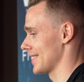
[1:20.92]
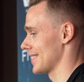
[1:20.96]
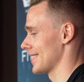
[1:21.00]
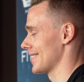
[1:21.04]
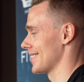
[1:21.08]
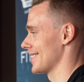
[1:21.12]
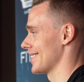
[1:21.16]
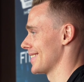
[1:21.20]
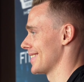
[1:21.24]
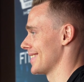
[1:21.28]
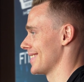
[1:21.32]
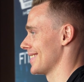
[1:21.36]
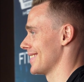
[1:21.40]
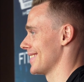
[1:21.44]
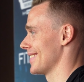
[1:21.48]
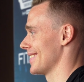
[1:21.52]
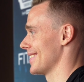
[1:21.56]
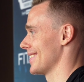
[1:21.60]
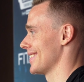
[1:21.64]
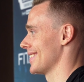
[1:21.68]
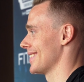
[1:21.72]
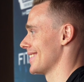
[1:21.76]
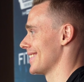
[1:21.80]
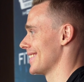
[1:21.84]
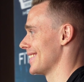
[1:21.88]
The goal for the
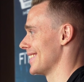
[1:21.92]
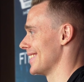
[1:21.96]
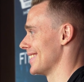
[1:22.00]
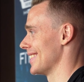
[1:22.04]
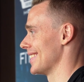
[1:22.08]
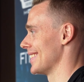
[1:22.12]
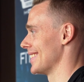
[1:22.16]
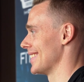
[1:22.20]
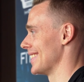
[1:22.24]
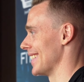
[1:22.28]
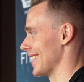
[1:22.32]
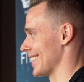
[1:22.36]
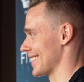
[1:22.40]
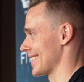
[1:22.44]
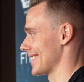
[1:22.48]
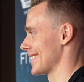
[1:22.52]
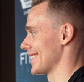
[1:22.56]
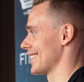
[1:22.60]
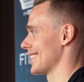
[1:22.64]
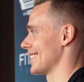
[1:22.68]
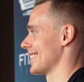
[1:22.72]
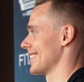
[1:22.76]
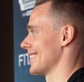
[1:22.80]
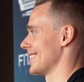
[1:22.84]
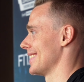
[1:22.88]
year?
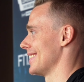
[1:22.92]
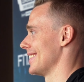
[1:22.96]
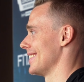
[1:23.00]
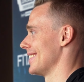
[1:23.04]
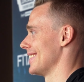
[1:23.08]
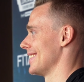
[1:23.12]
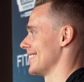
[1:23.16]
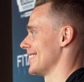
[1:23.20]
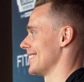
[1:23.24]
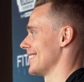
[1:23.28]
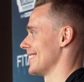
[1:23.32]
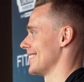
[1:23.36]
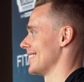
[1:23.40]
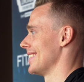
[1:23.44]
Yes. What is it?